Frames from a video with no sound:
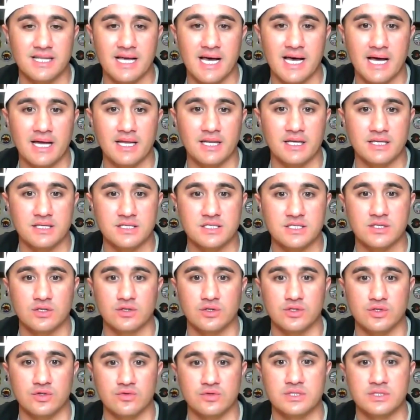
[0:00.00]
that and still
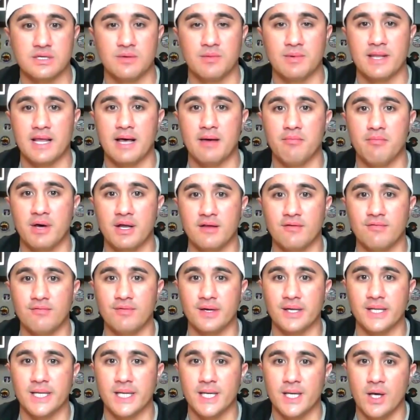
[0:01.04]
use some of that
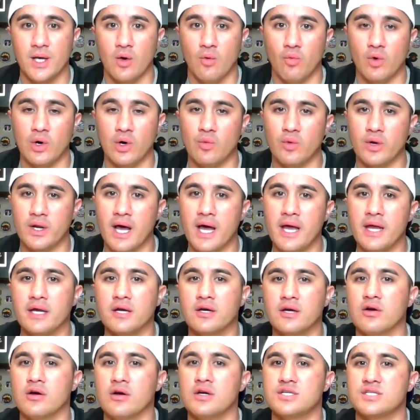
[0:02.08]
benefit what what i
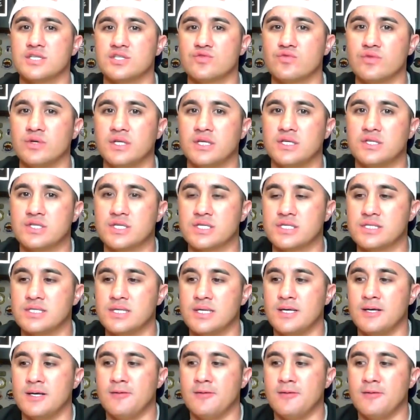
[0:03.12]
encourage is really just